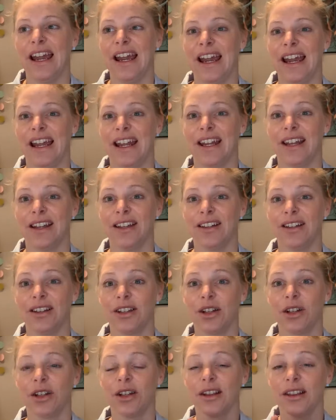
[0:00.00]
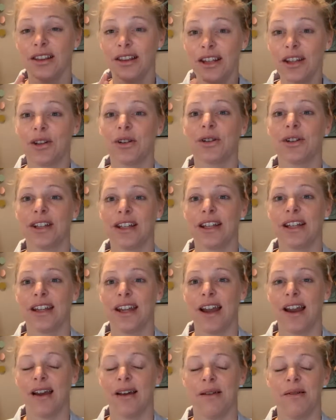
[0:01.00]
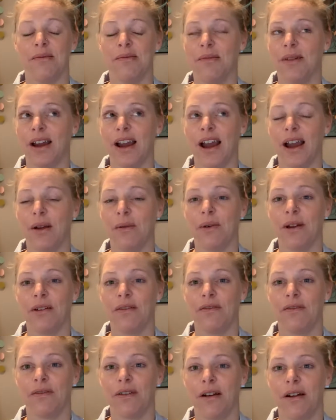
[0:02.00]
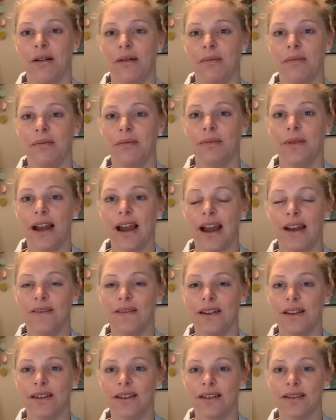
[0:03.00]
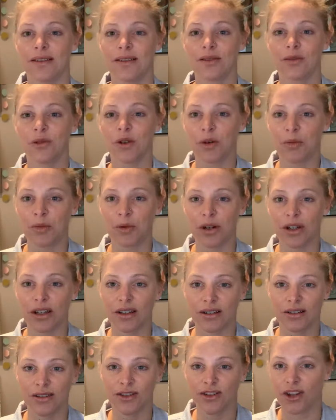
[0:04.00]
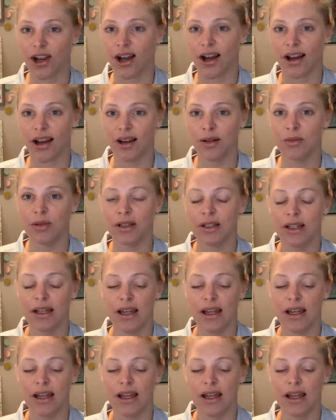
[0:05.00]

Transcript: And literally, I went from having this corporate job,